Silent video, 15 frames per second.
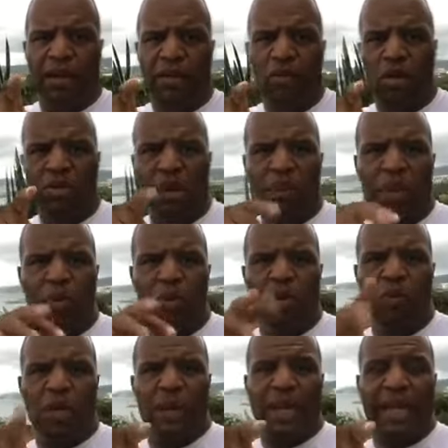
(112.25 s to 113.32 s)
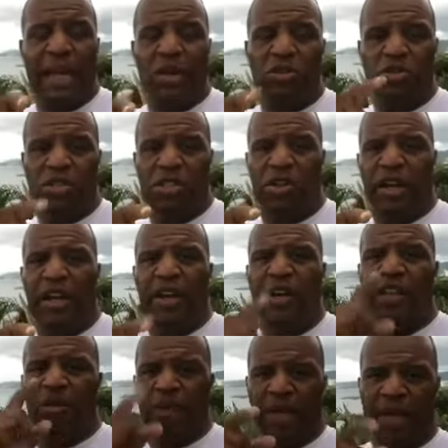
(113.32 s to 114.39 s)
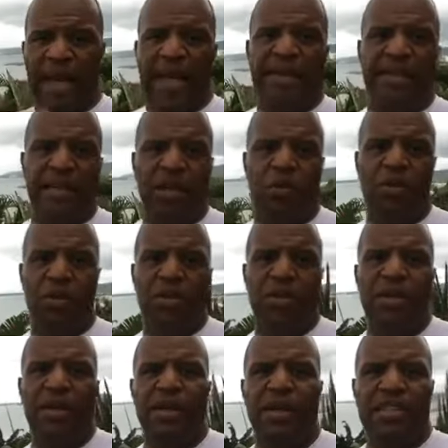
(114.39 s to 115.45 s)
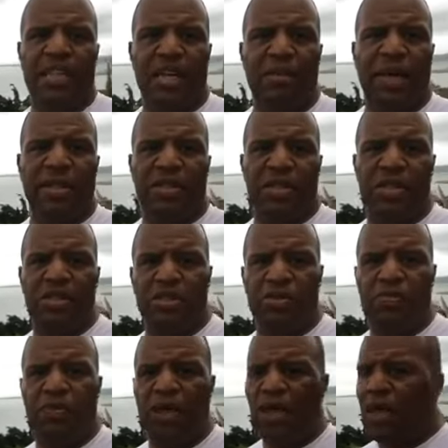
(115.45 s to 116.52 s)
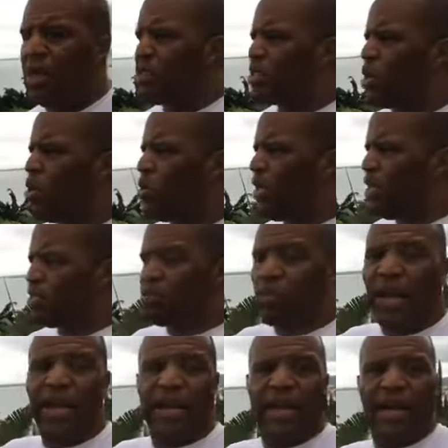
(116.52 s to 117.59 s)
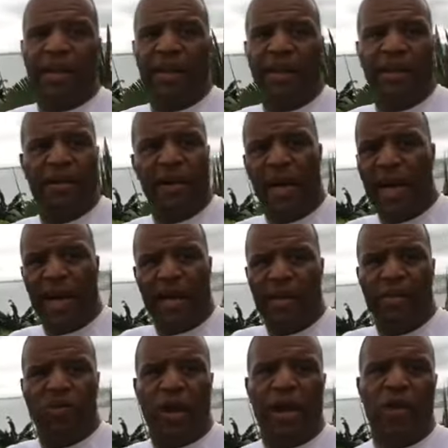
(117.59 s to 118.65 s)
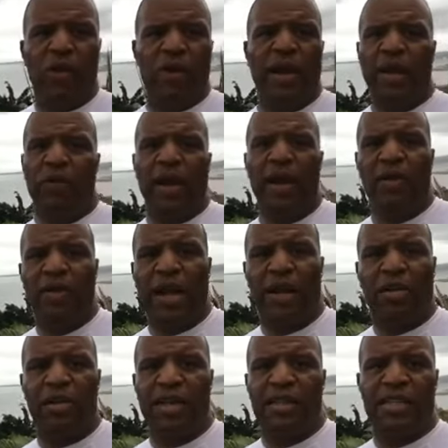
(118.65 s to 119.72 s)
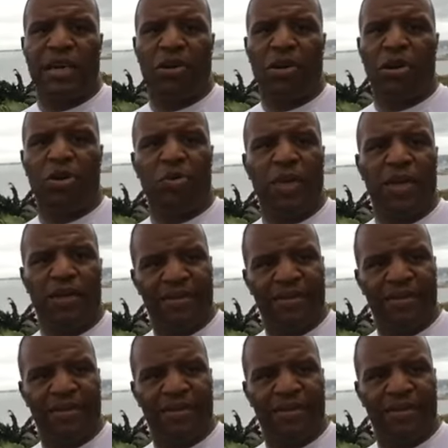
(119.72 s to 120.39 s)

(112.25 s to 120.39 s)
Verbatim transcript: one of my people, one of my counselors in your area, they'll be glad to help you tell them I sent you. So it's raining out here. Rain, rain, rain not gonna, it's not going to hurt me,